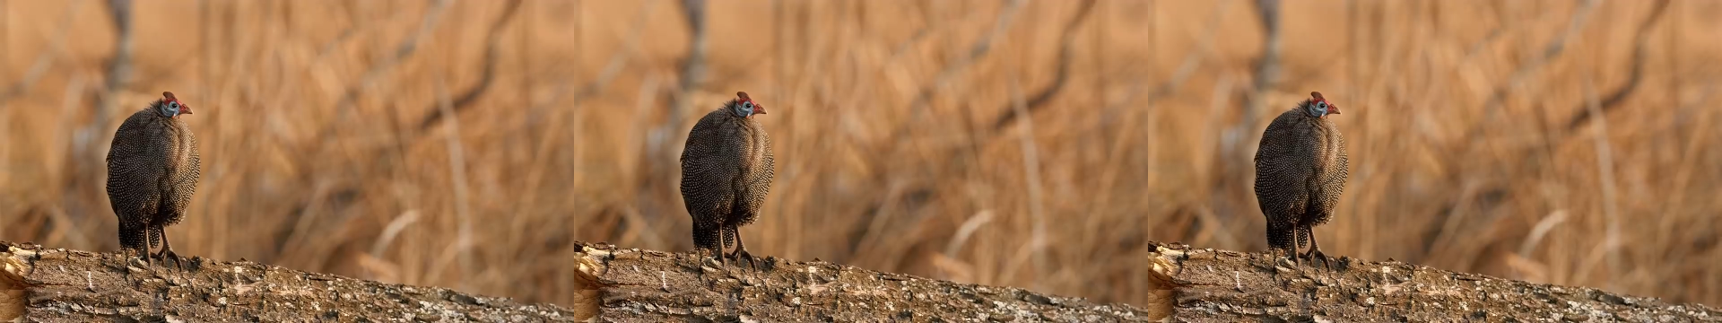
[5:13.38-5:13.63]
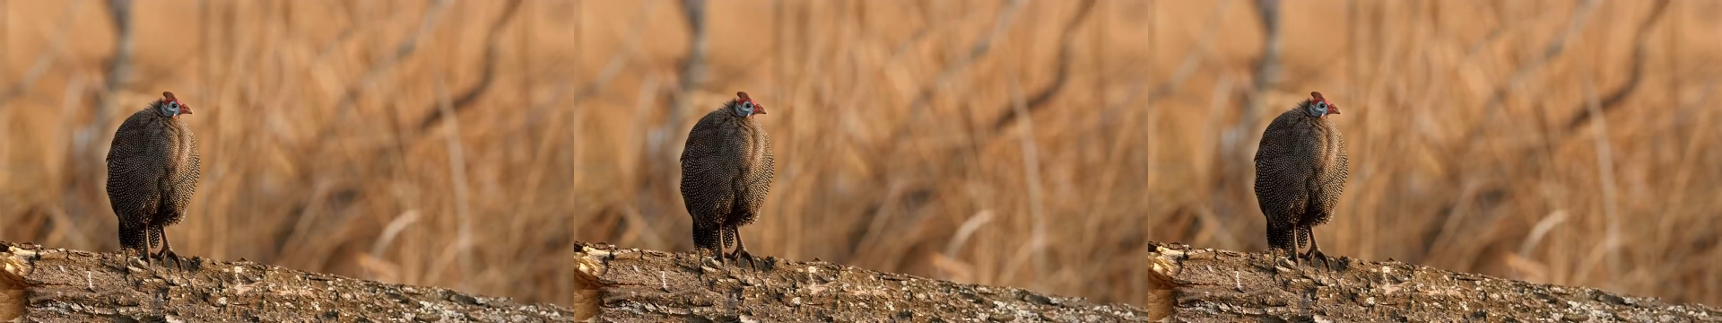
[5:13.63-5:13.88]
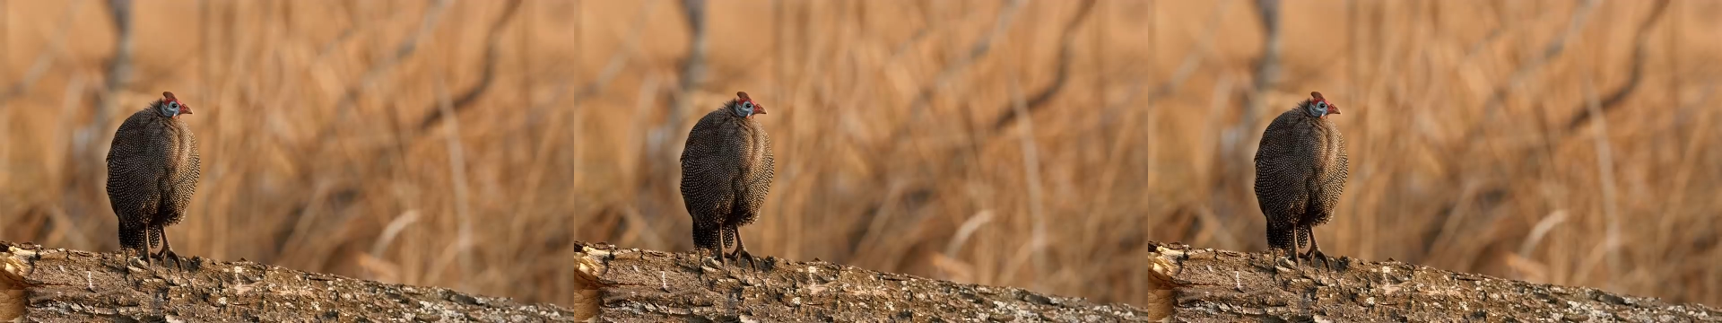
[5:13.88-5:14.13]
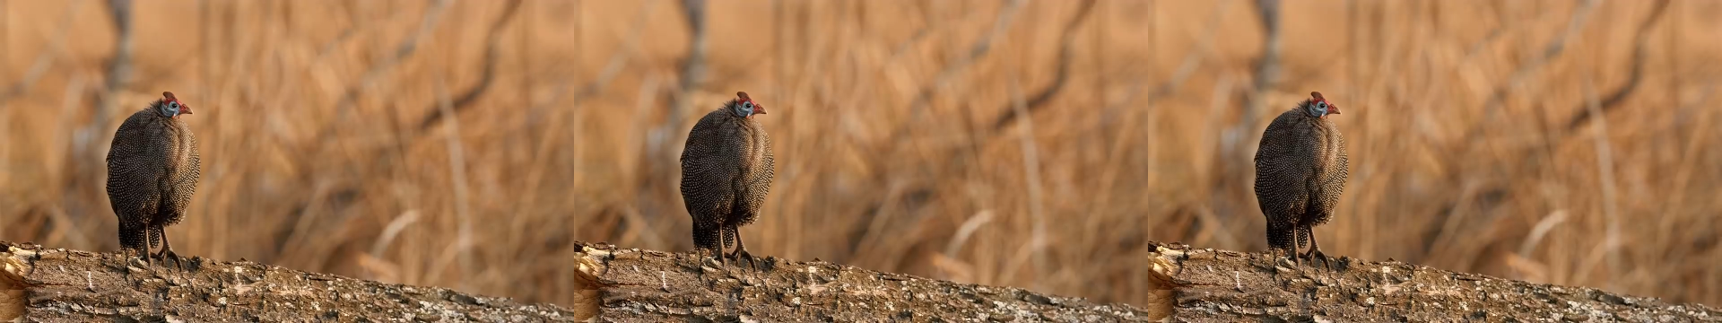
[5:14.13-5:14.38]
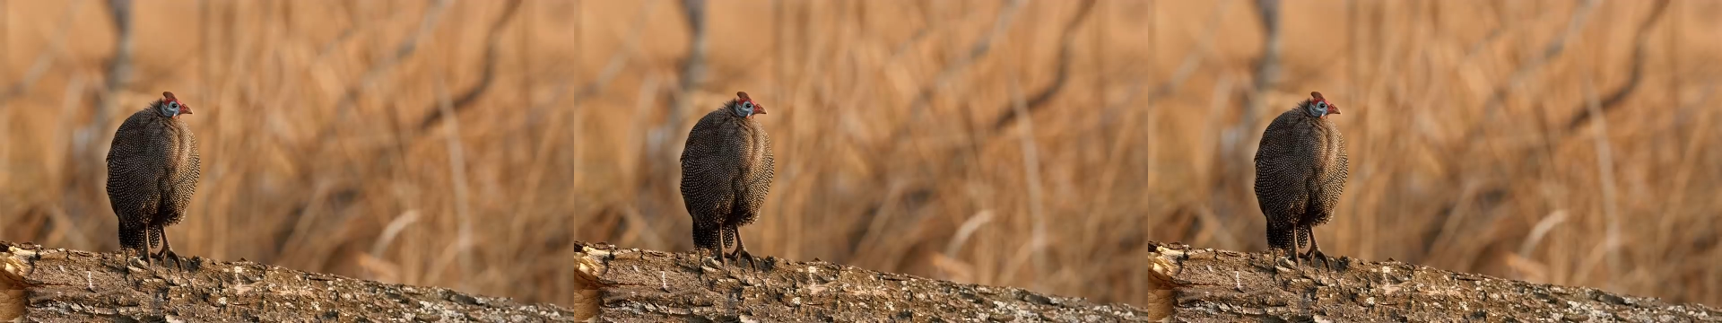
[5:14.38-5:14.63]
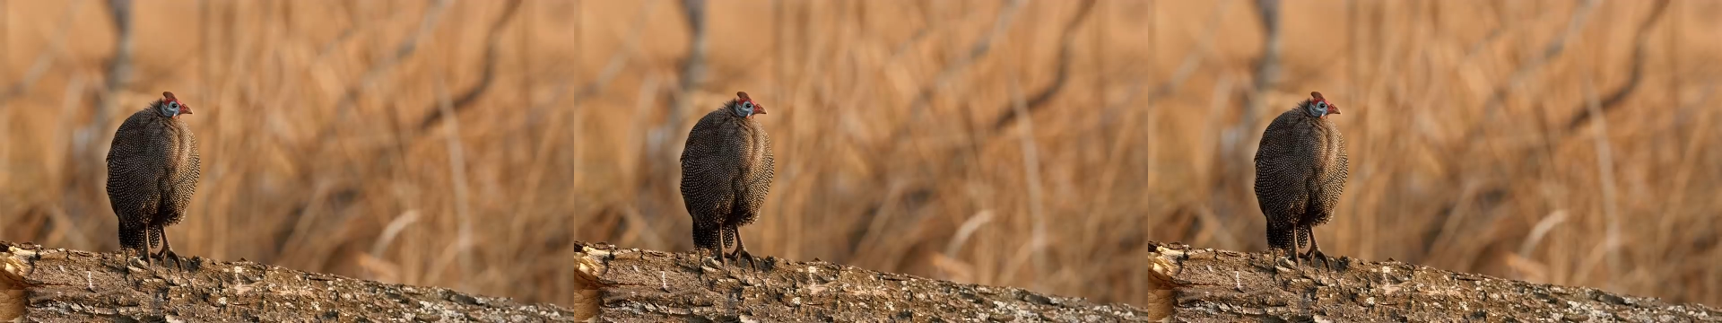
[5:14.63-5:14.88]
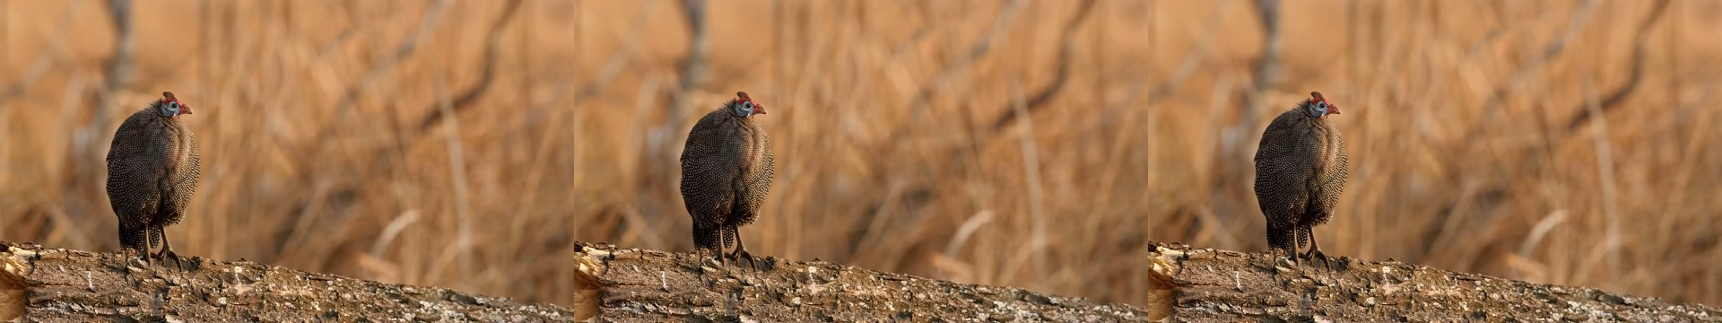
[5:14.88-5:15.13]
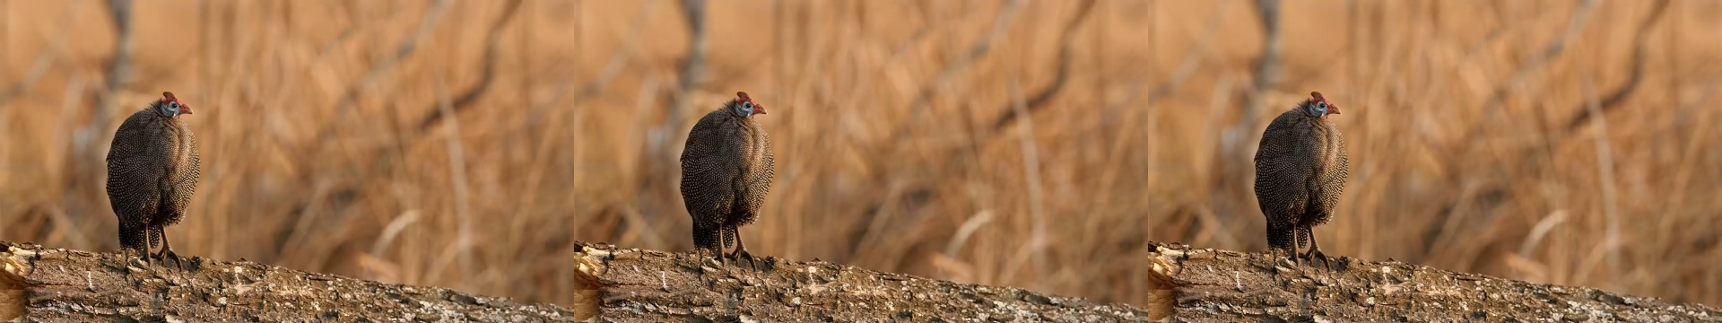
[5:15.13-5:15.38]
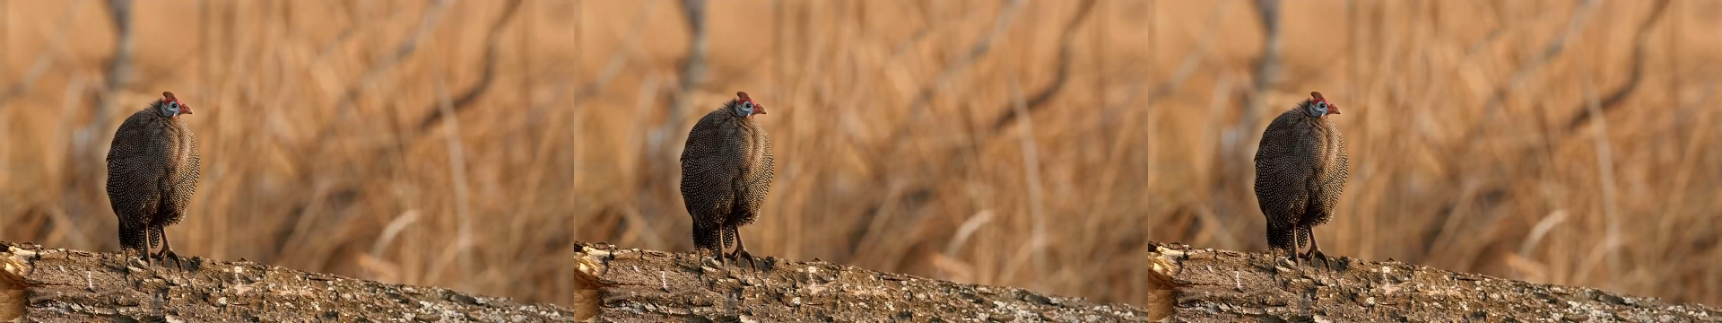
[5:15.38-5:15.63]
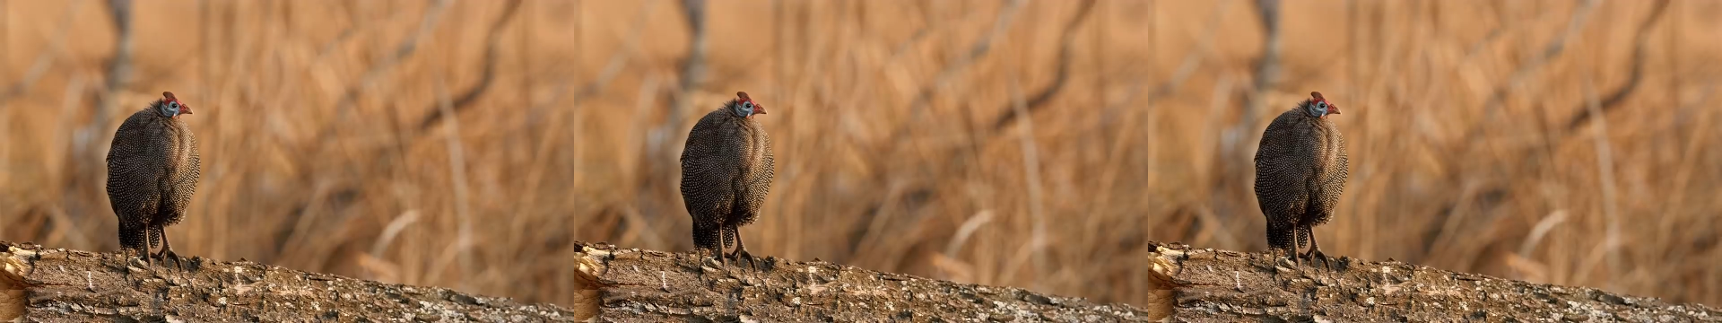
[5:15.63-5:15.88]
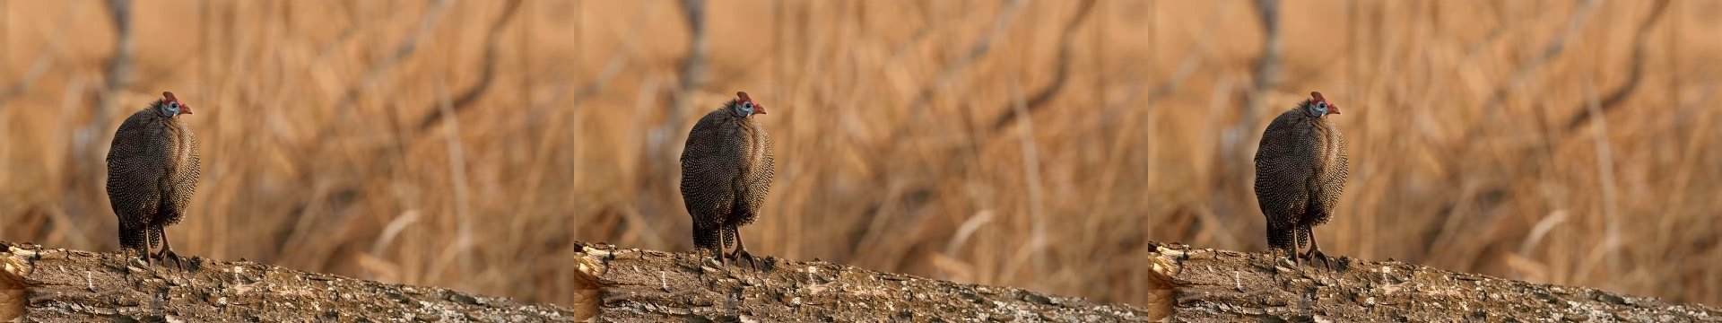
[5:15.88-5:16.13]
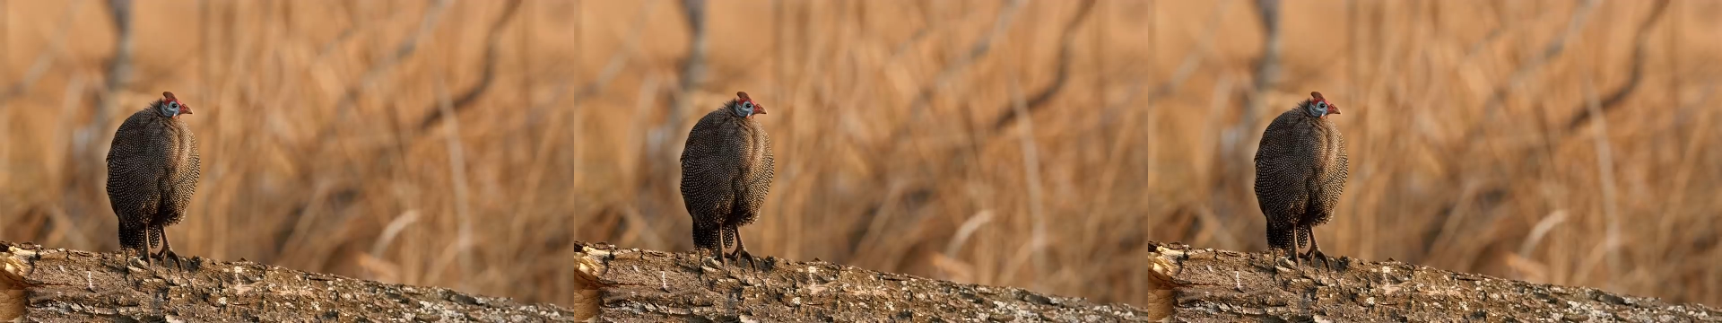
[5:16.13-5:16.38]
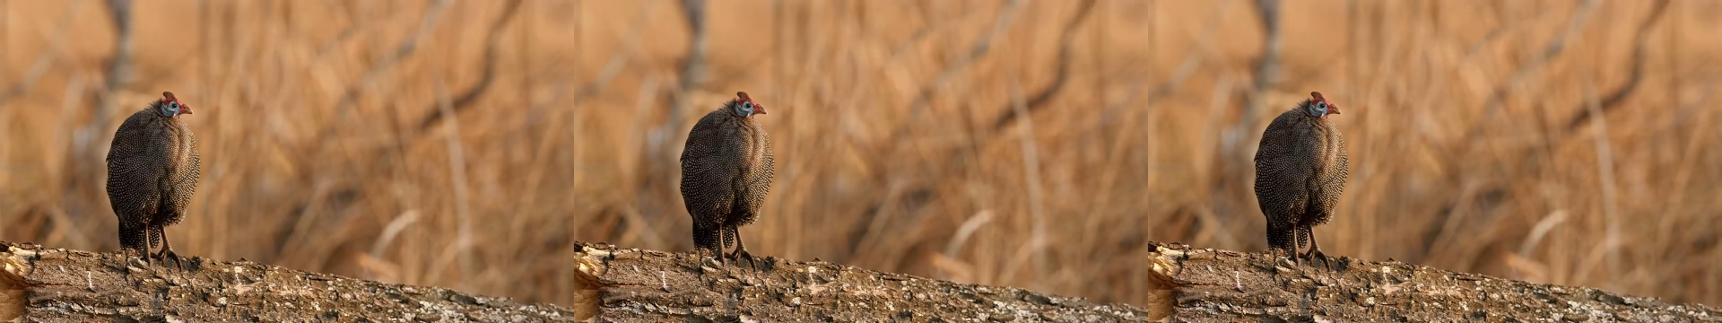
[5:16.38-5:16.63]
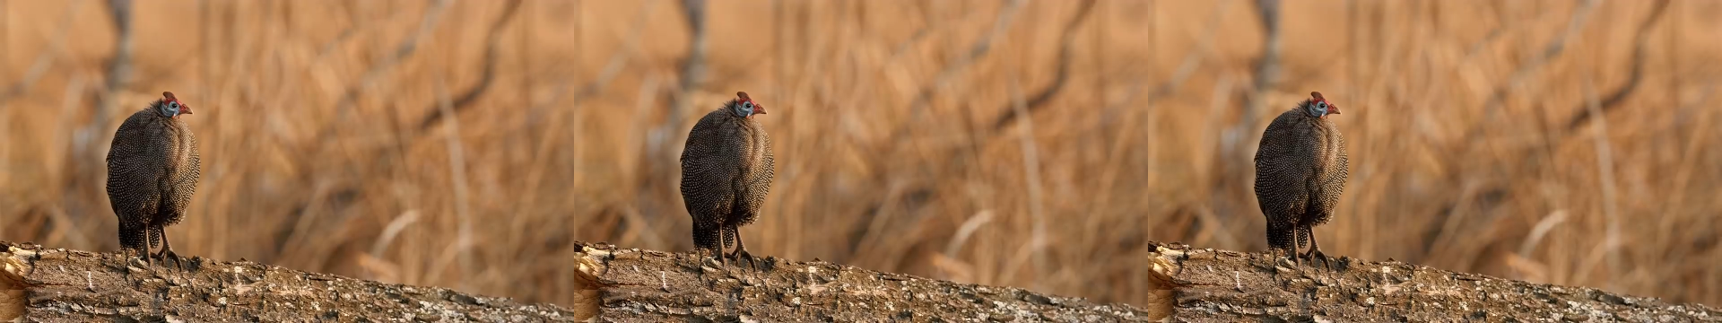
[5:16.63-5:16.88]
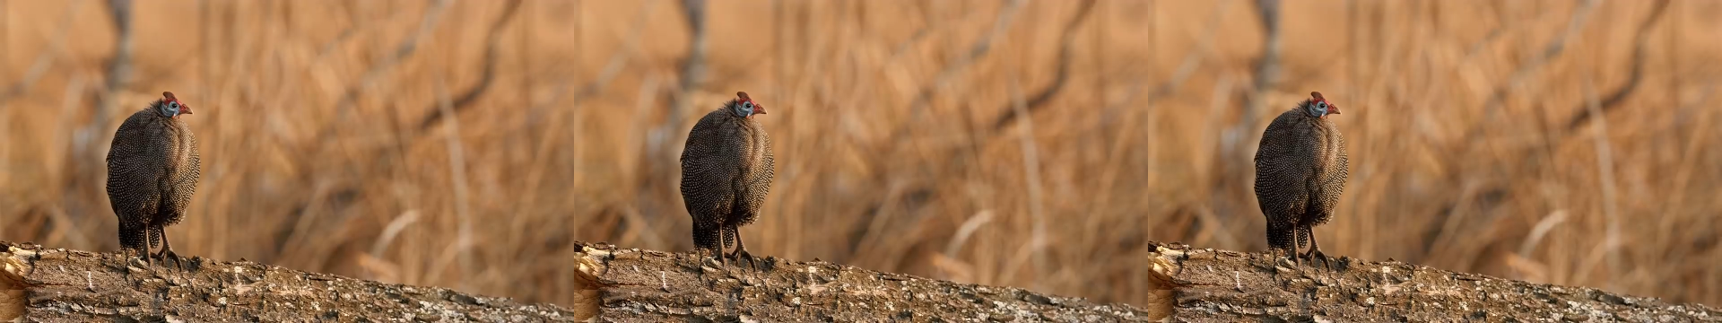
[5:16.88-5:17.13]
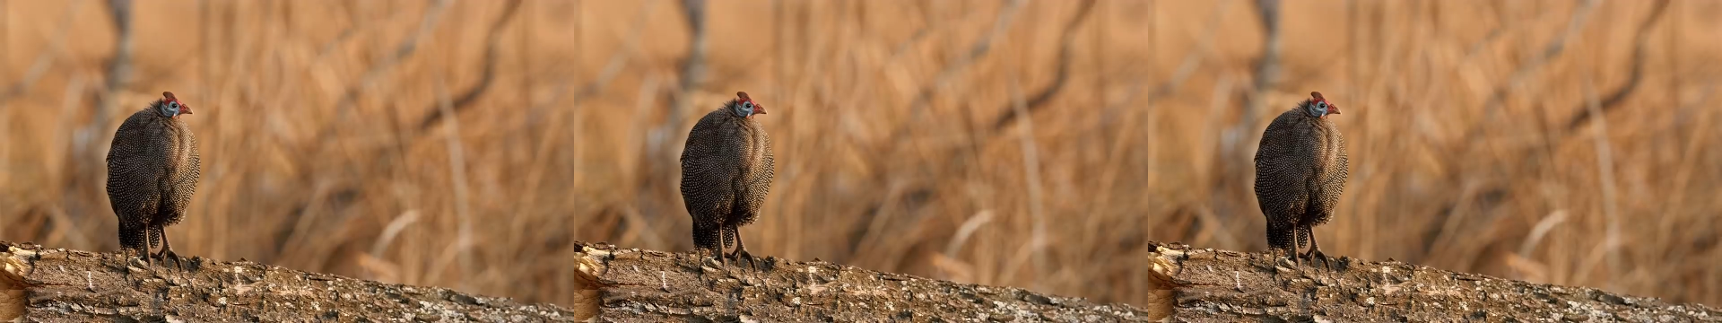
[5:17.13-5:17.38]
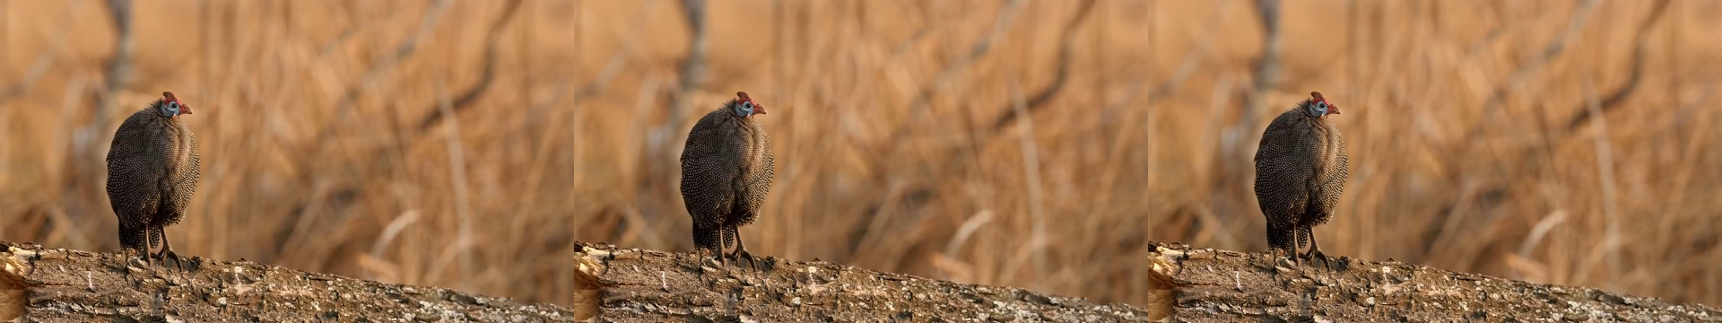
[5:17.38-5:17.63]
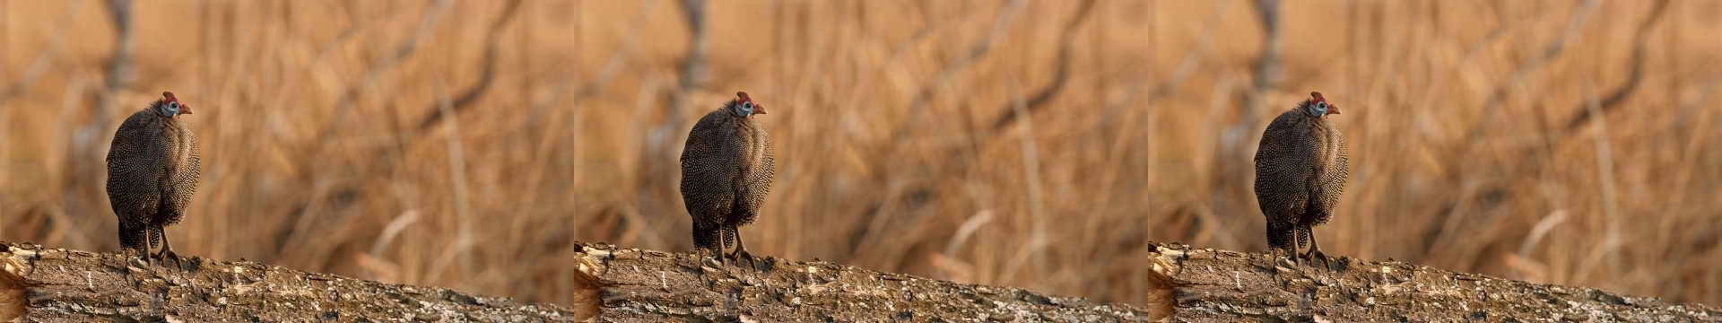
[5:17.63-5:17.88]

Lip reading: No face is visible, so there are no lips to read.